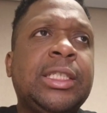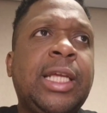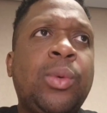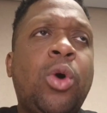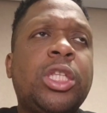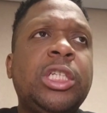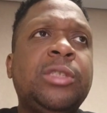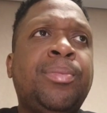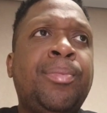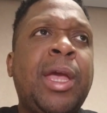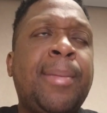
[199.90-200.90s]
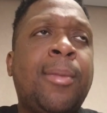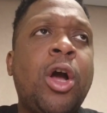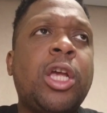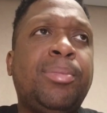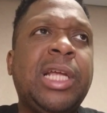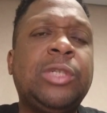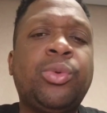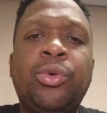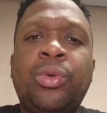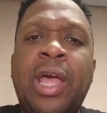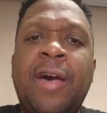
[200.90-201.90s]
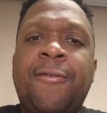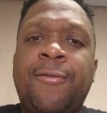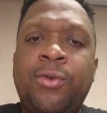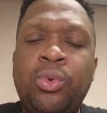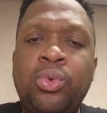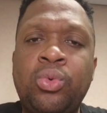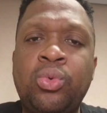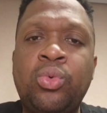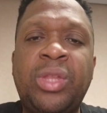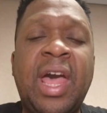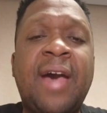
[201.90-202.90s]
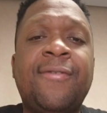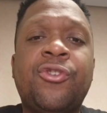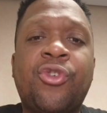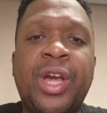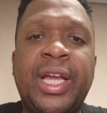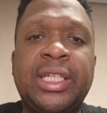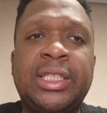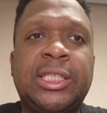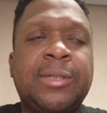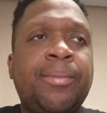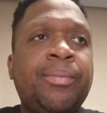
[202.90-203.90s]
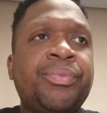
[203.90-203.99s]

They walk to this big marketplace where they have food, they have drinks,